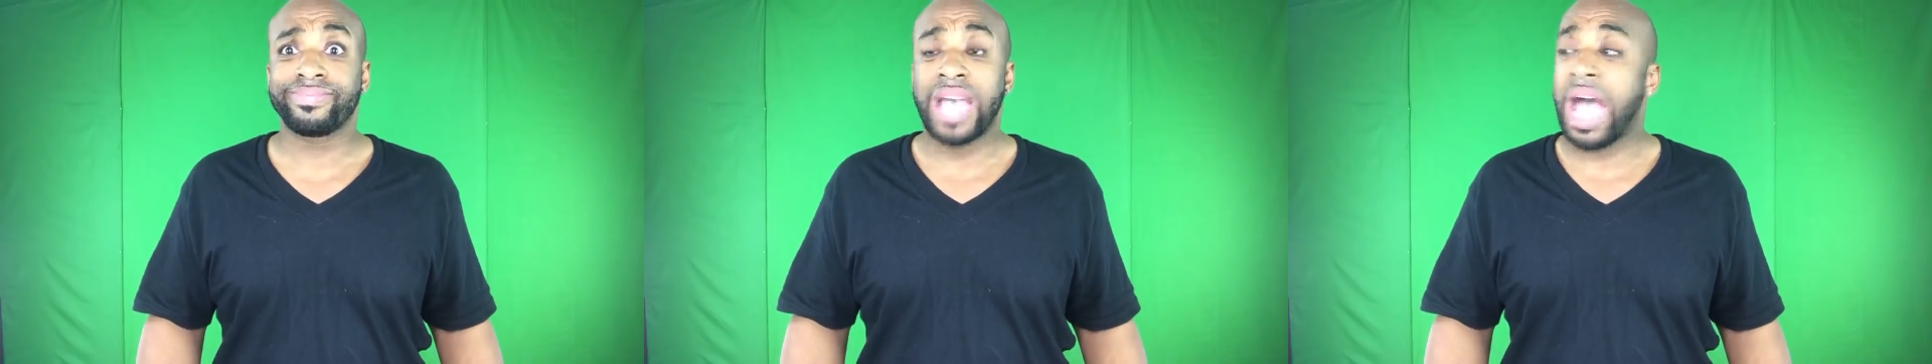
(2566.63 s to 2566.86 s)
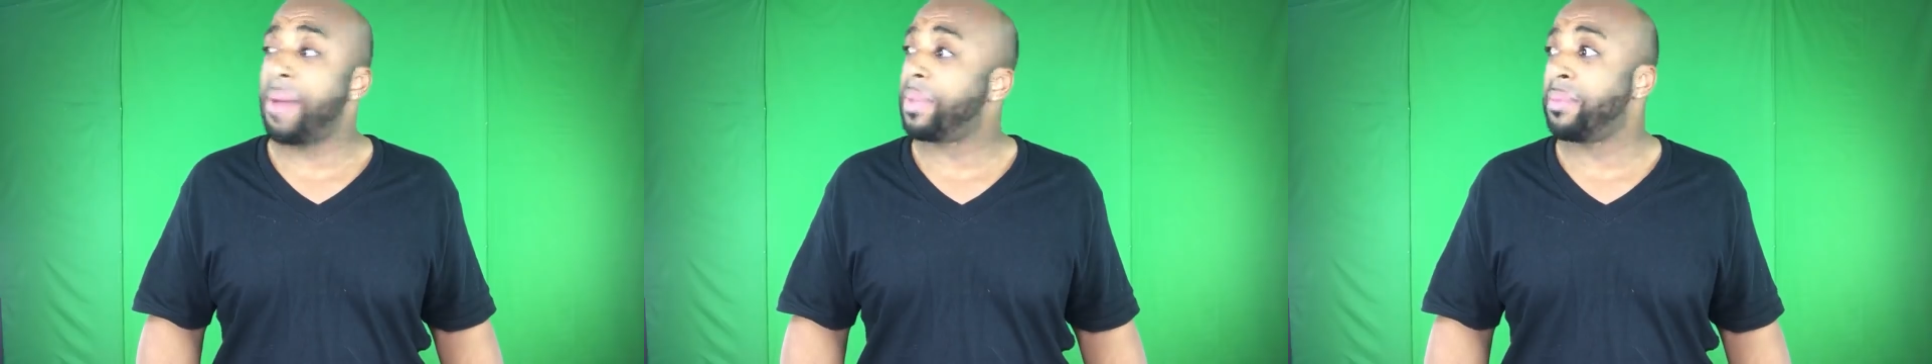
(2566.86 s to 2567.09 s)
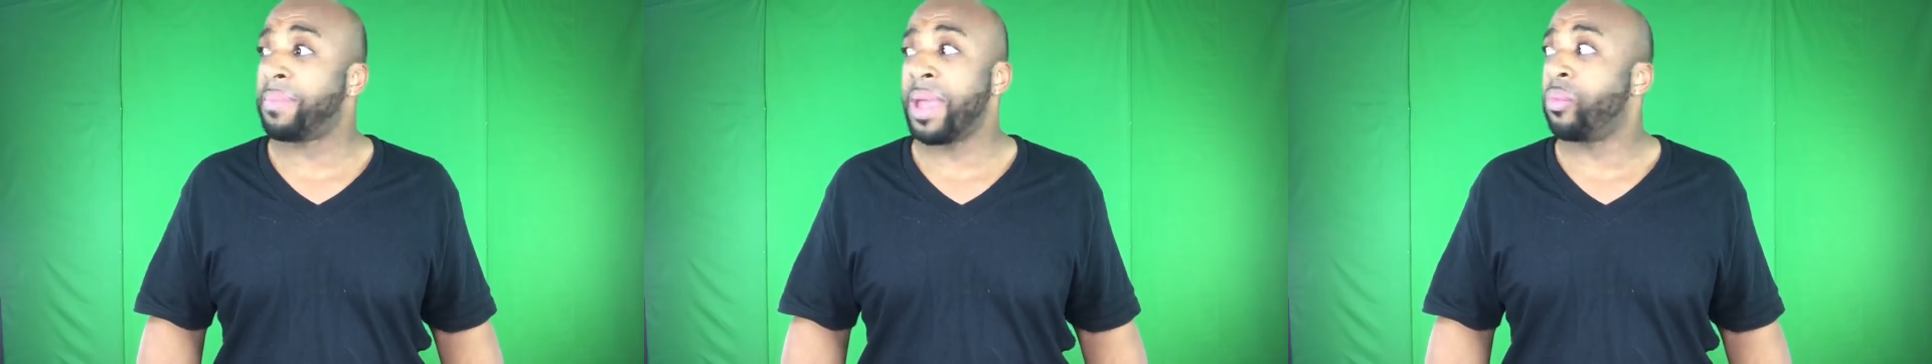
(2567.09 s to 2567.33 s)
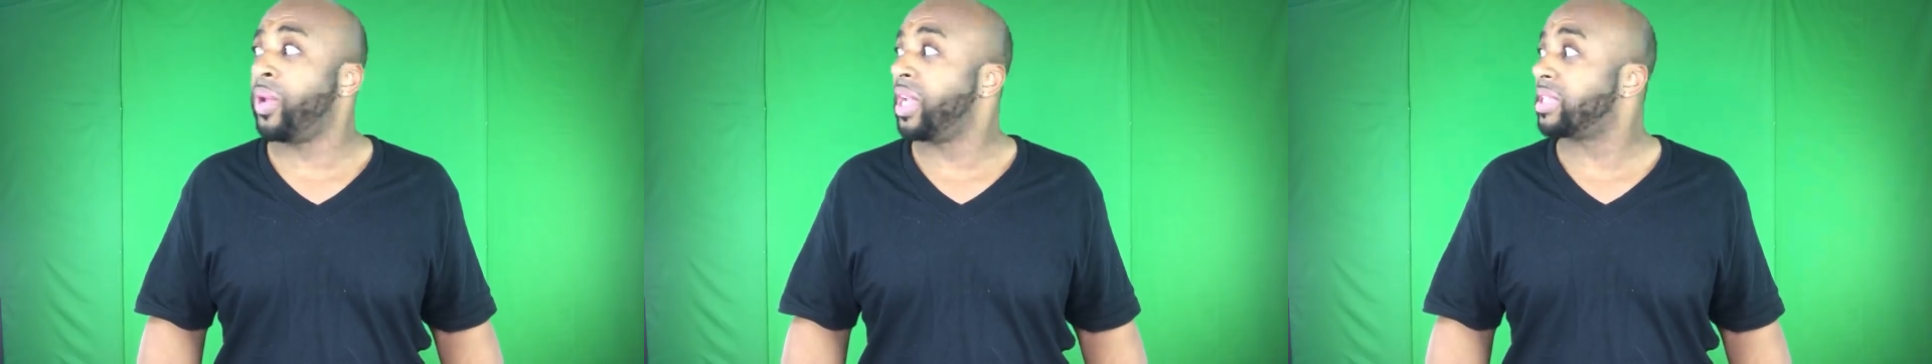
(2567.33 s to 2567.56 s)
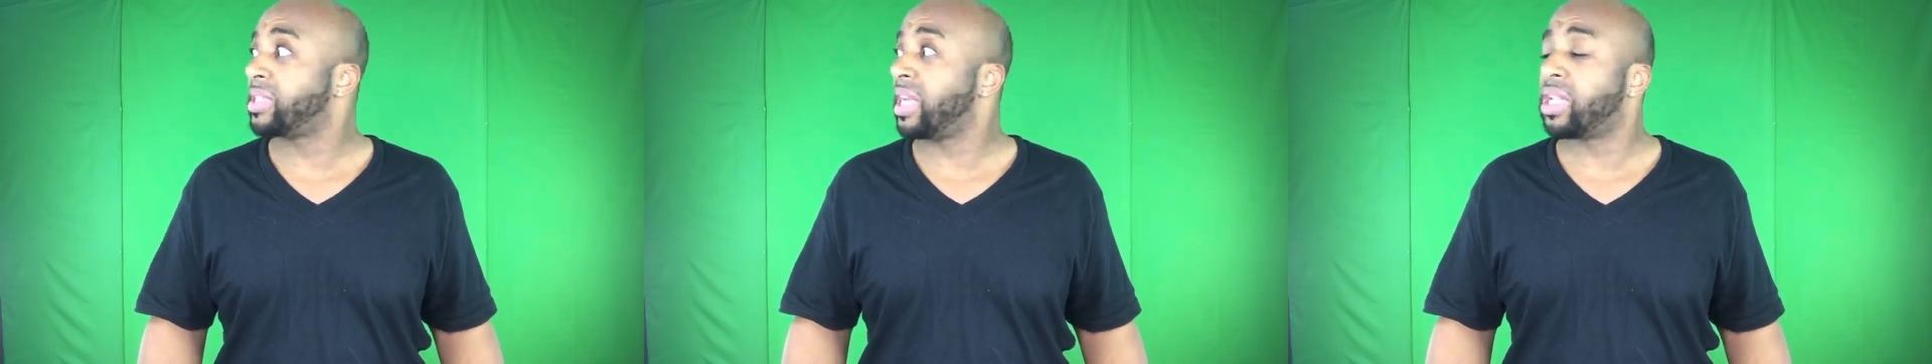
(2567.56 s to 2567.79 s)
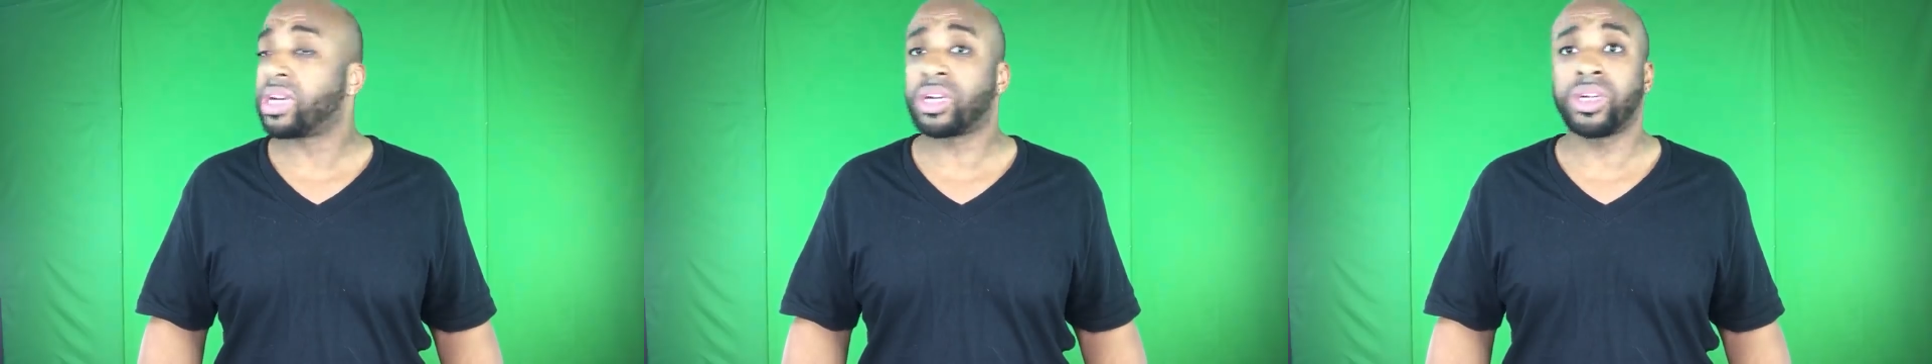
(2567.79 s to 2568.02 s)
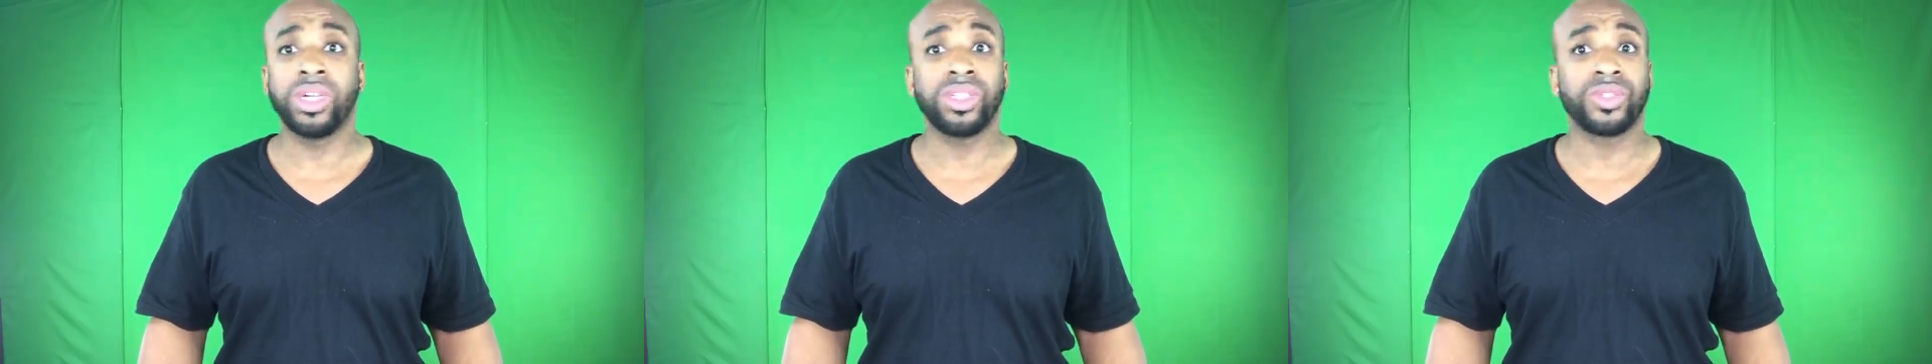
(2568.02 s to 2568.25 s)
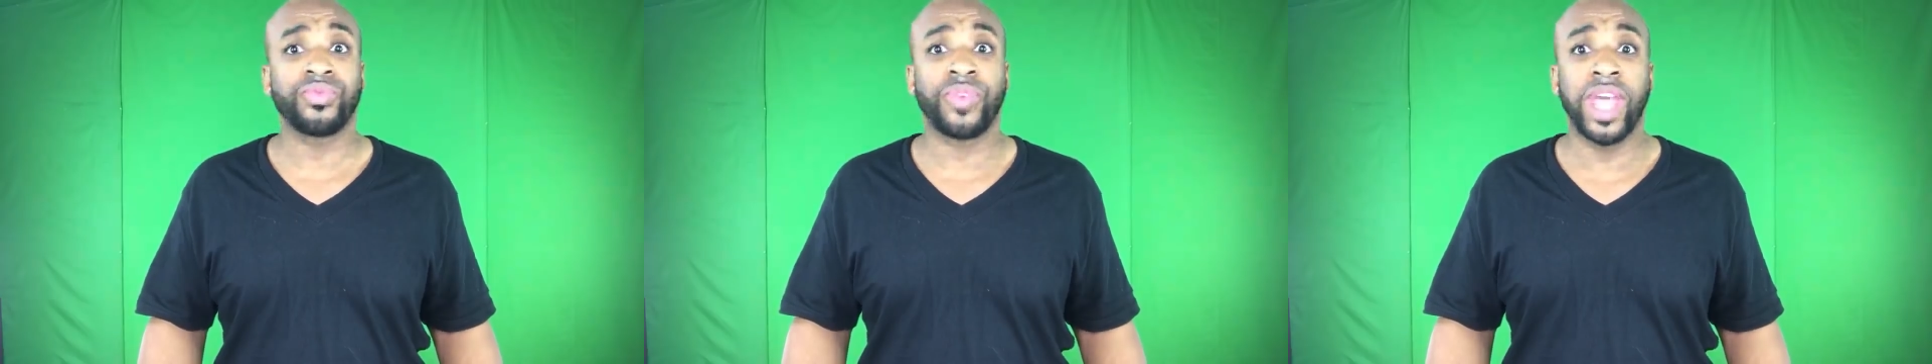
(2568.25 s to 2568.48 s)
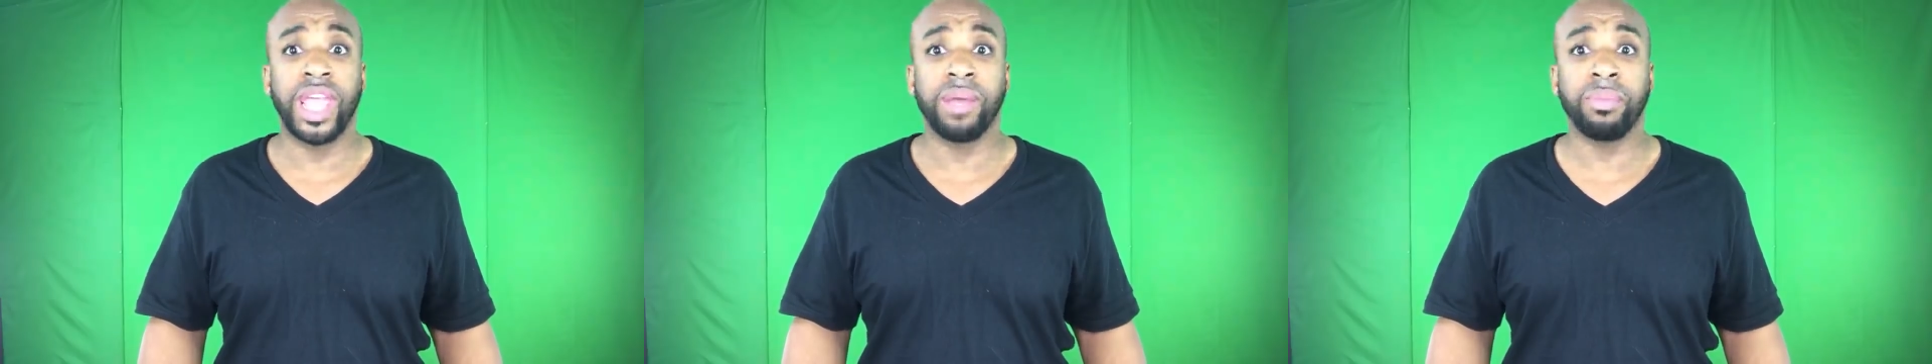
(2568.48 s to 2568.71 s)
I mean, babe, we could tell a good
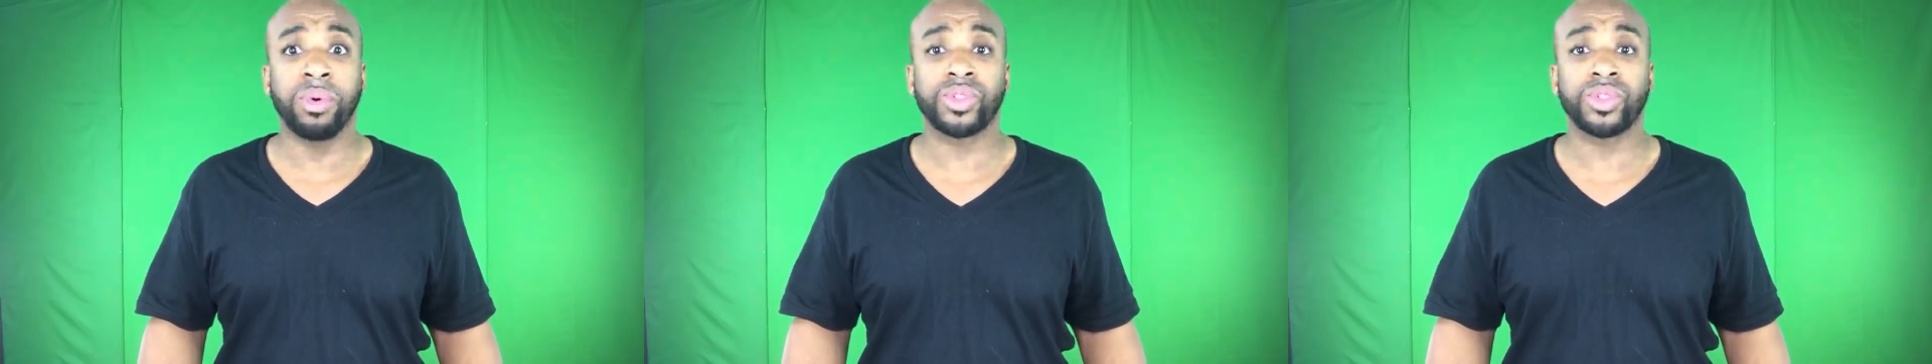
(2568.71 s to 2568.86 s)
fable